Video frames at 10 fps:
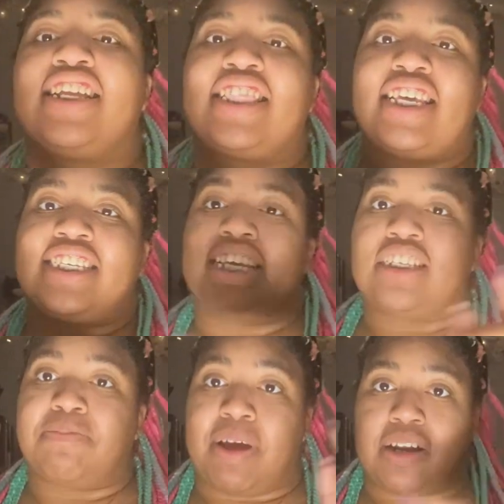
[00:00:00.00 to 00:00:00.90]
this
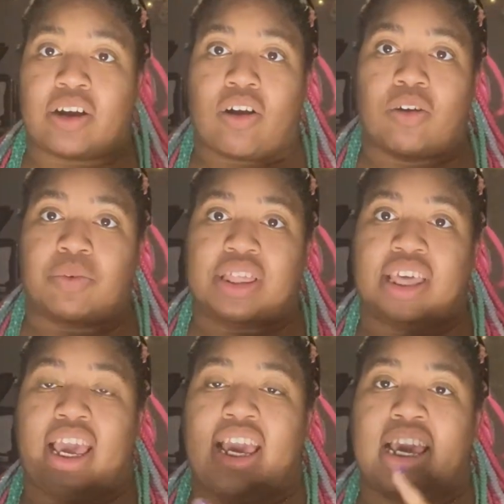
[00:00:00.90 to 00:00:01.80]
is about a girl with
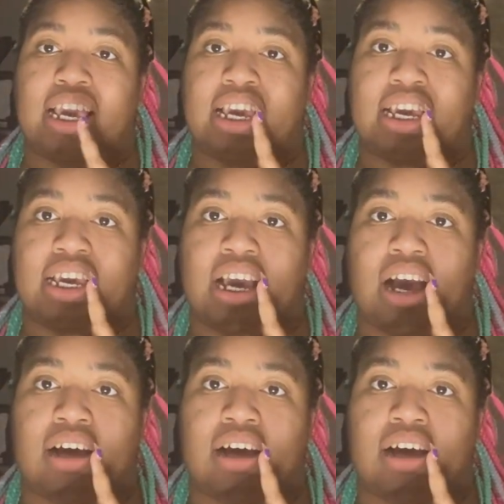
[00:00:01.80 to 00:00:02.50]
a